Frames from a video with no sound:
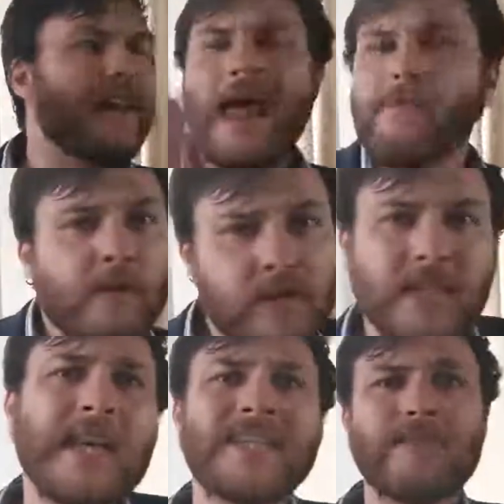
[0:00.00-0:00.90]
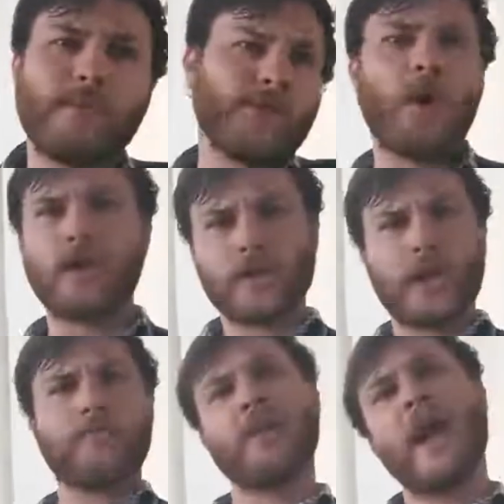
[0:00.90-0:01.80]
11 season
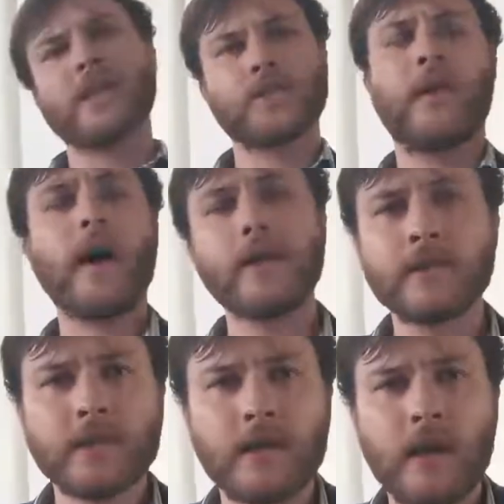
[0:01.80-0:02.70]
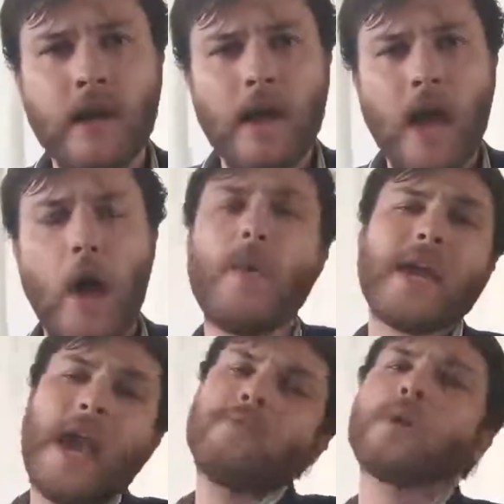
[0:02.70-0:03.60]
mythology of the X-Files. And we
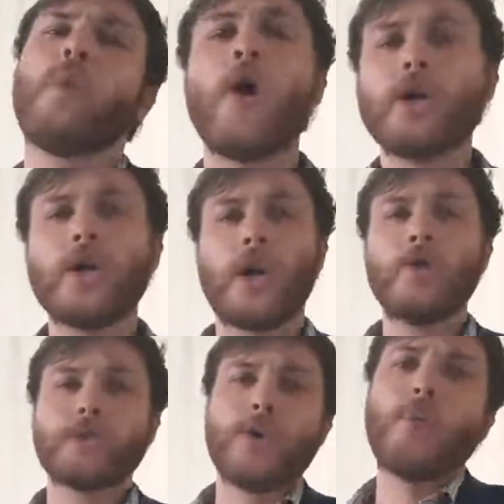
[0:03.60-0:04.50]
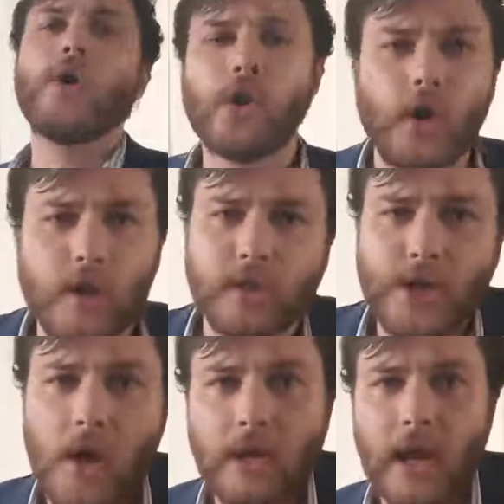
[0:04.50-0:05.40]
came to one conclusion and one
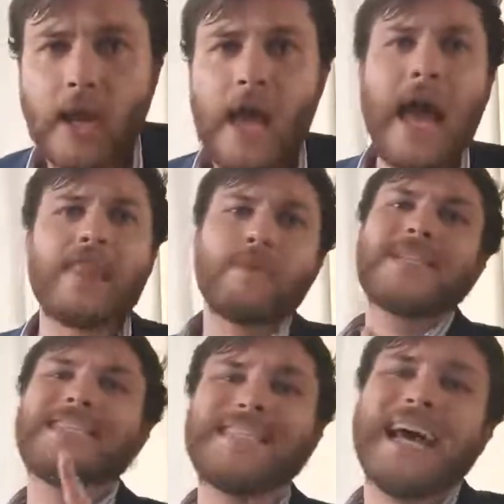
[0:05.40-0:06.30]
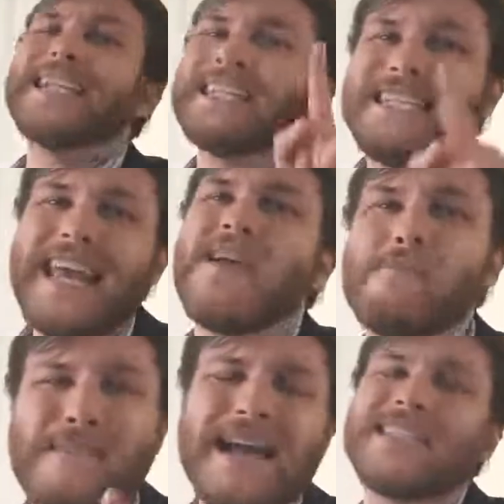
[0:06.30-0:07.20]
conclusion only. And that was that Dick
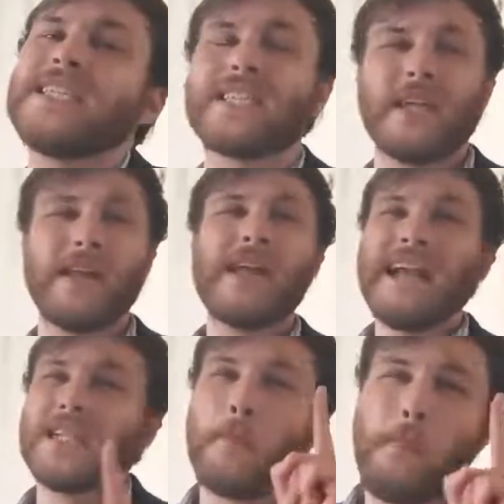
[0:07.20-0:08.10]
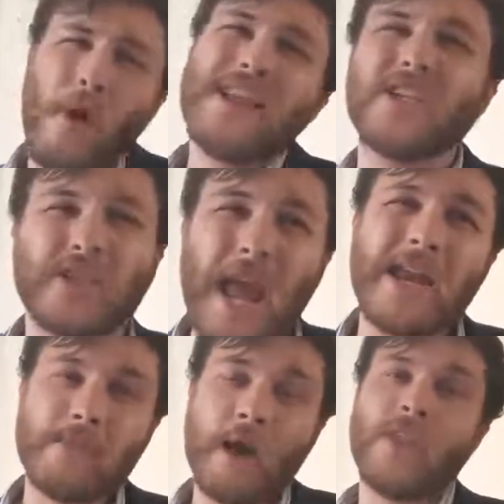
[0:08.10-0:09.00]
Masterson is a pretty
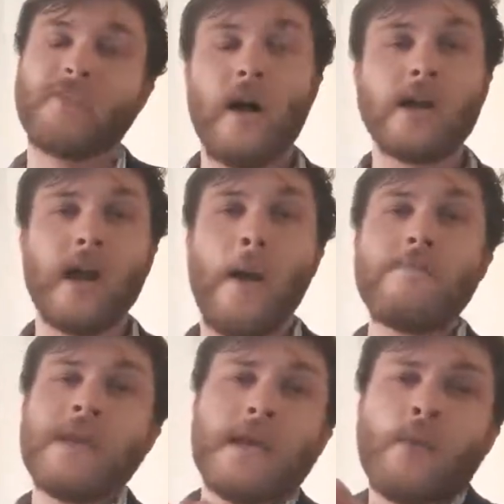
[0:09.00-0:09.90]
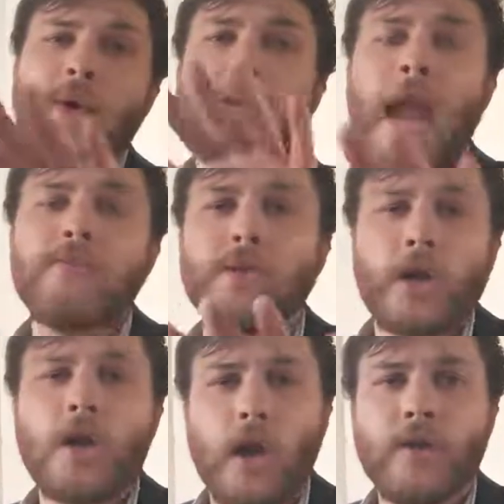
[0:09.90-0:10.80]
shady motherfucker. We came to the
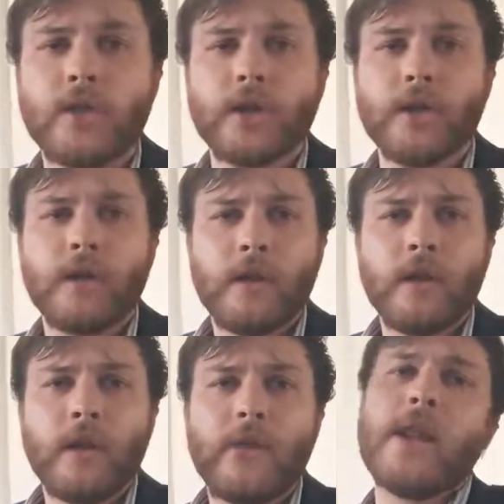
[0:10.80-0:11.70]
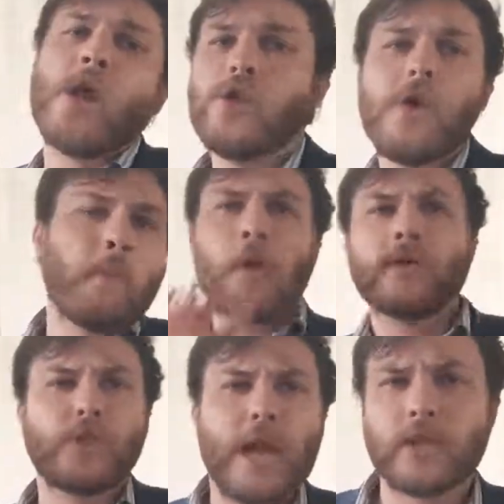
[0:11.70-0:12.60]
conclusion that New
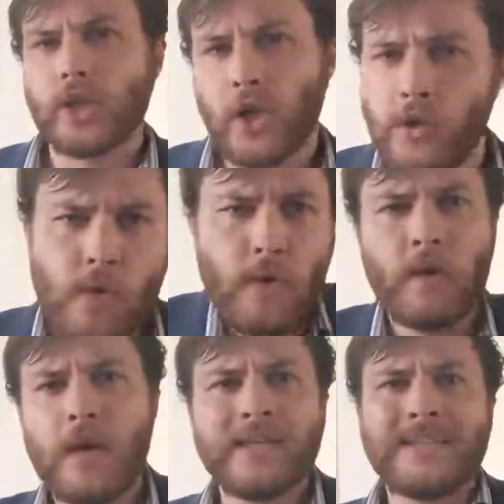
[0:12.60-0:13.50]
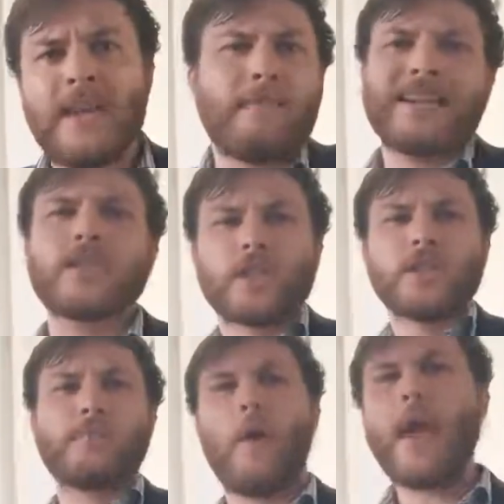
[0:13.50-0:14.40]
Project 2, Dick
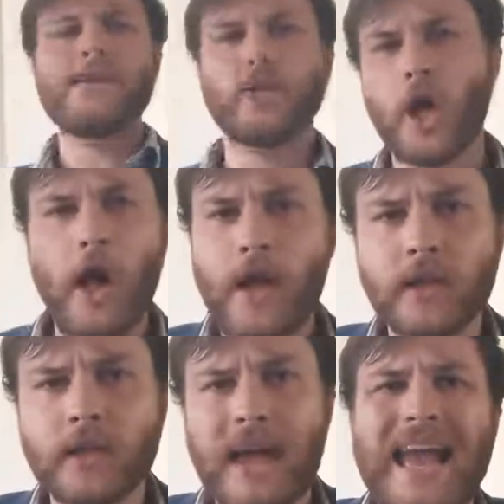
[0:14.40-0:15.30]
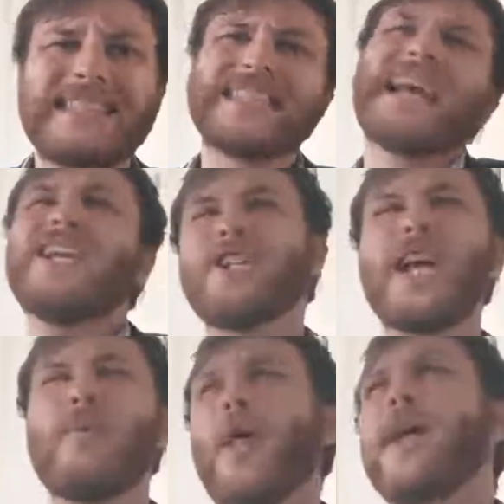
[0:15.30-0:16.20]
Masterson's brainchild, is
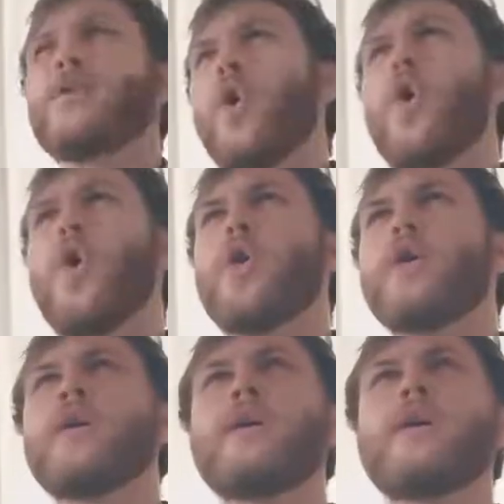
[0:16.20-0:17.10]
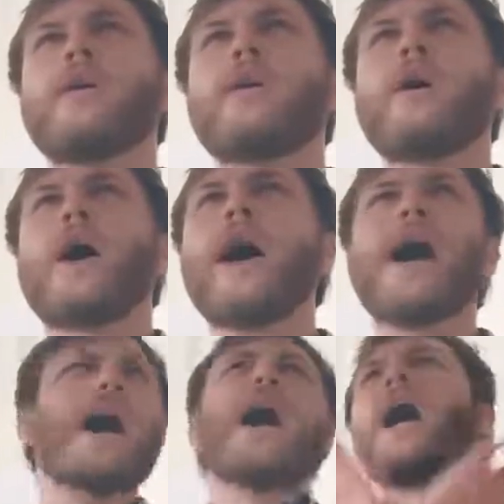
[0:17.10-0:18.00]
essentially what I'd call
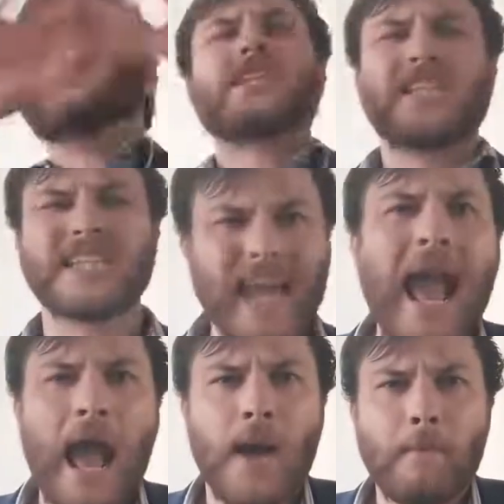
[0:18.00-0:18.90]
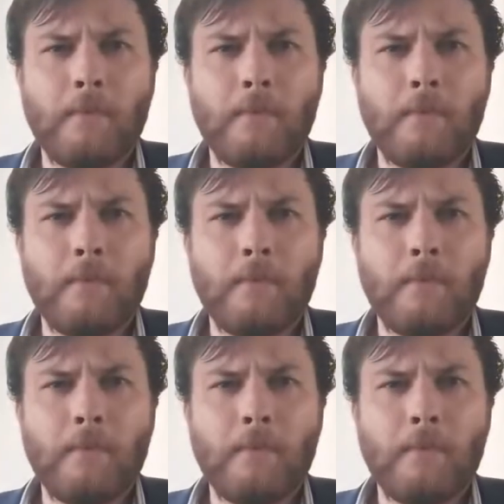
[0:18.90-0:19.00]
a scam